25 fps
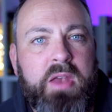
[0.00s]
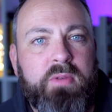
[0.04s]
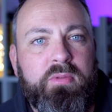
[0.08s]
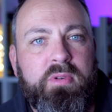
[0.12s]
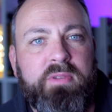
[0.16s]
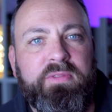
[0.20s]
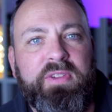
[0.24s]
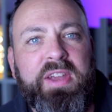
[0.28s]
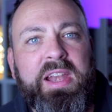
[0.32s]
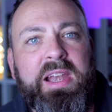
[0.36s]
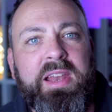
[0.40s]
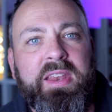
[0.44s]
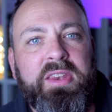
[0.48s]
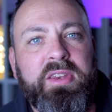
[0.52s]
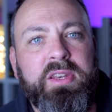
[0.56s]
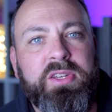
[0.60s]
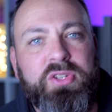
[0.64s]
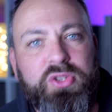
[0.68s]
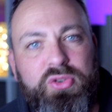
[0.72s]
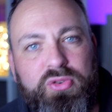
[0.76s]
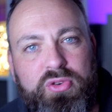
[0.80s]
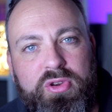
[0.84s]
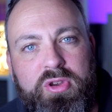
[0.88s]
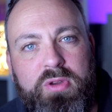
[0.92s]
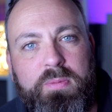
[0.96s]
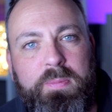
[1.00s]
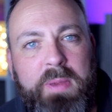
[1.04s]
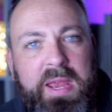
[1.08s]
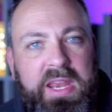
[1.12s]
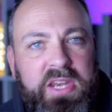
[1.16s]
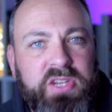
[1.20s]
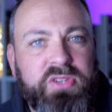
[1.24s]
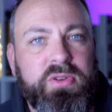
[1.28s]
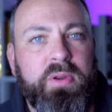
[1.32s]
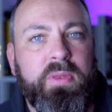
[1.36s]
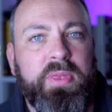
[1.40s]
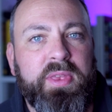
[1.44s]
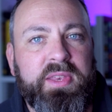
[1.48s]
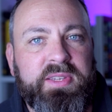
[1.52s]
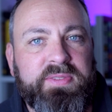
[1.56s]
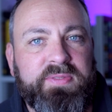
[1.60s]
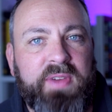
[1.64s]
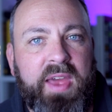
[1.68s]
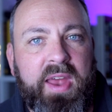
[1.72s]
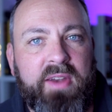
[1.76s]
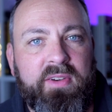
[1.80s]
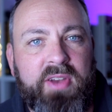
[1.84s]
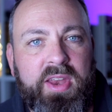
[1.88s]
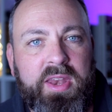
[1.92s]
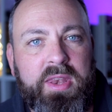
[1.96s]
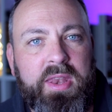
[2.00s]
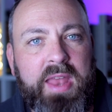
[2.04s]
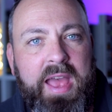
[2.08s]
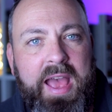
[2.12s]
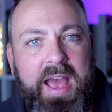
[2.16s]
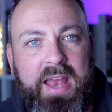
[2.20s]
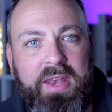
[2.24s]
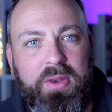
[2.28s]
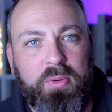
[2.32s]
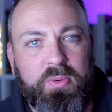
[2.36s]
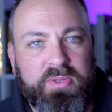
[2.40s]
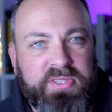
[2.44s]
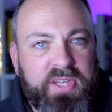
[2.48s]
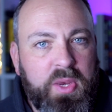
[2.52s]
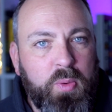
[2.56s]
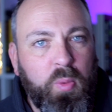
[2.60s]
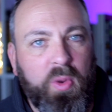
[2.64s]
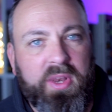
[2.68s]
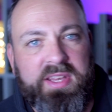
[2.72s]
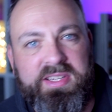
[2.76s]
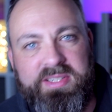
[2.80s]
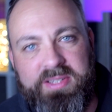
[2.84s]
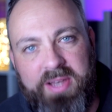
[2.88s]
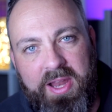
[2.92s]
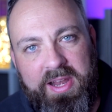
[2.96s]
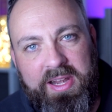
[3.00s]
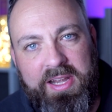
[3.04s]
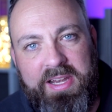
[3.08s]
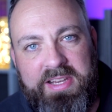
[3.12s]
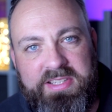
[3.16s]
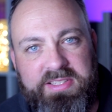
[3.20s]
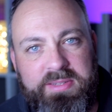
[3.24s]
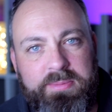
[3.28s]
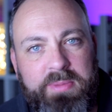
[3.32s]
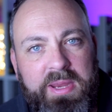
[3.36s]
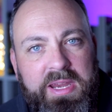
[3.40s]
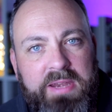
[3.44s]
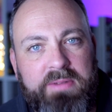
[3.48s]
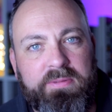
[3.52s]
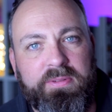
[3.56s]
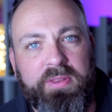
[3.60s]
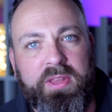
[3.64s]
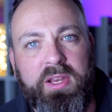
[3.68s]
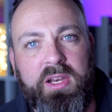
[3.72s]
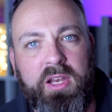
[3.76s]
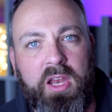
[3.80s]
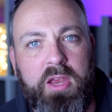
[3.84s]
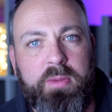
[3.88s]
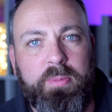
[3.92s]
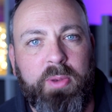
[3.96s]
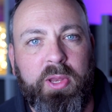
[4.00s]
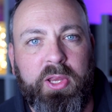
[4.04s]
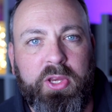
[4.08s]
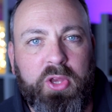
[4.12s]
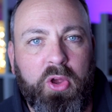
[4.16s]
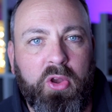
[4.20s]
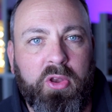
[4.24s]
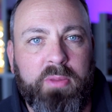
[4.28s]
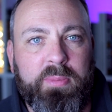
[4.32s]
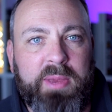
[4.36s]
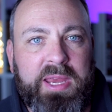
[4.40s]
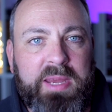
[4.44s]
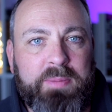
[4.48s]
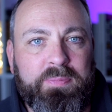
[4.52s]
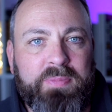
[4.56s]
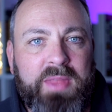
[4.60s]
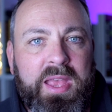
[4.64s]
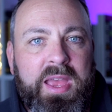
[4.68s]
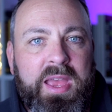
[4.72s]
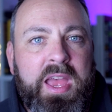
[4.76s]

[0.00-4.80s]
revealing the true picture of this variant and also what it's likely to mean for the global economy.